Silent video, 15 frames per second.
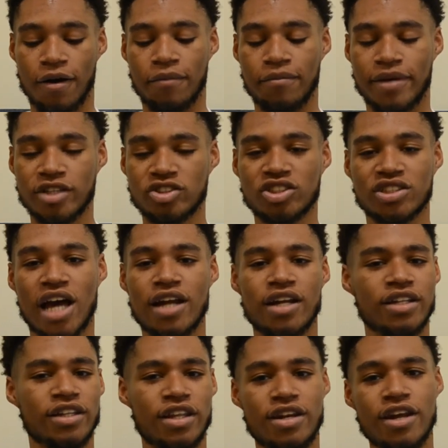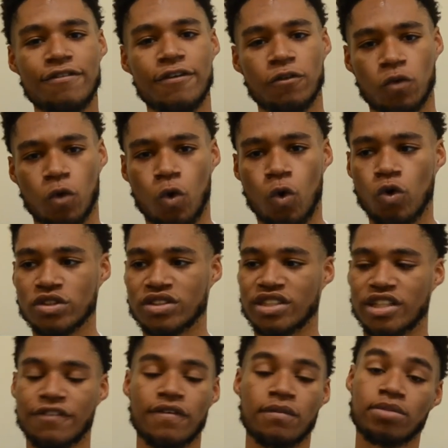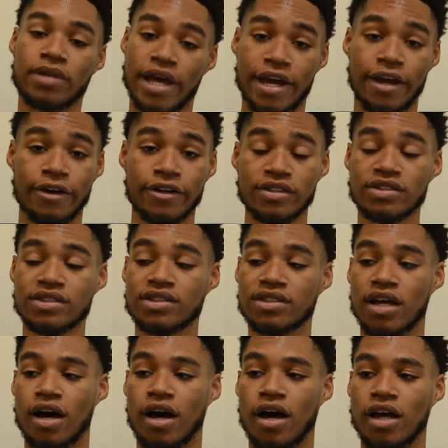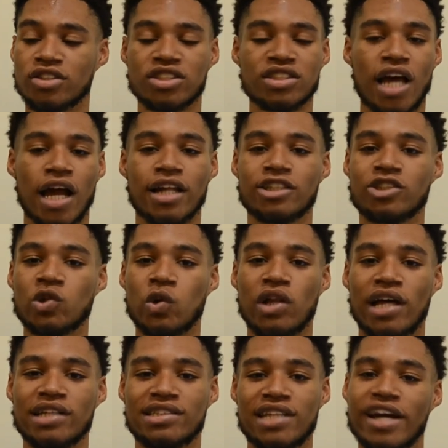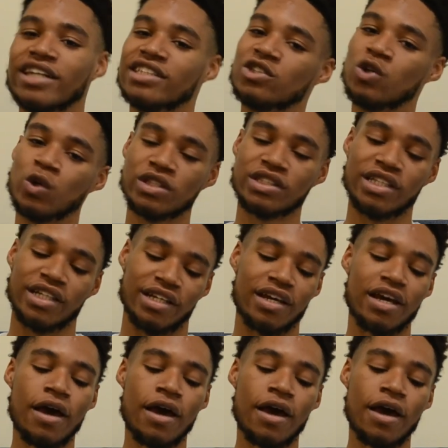And just kind of the different rules, the different players, and just kind of the storylines there. It's cool to see.